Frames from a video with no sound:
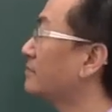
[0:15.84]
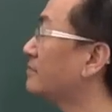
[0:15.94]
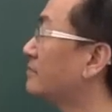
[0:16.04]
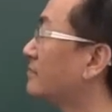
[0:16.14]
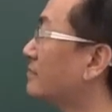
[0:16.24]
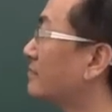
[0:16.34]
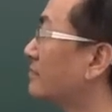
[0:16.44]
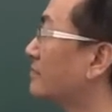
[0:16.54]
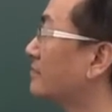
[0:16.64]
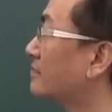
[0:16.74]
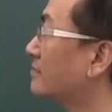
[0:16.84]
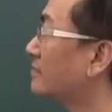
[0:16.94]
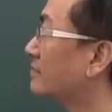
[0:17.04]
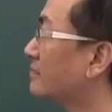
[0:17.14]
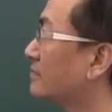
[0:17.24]

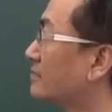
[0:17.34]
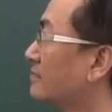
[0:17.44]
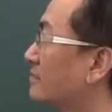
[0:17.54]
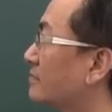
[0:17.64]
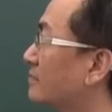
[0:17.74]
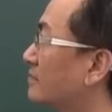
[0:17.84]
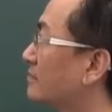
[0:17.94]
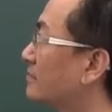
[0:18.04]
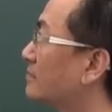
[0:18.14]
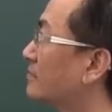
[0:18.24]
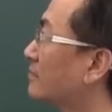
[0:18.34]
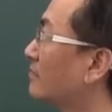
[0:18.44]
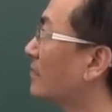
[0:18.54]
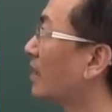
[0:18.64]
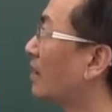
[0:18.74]

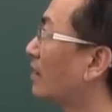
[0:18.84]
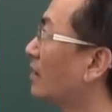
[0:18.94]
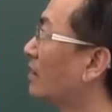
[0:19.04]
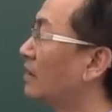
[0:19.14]
Nothing is said.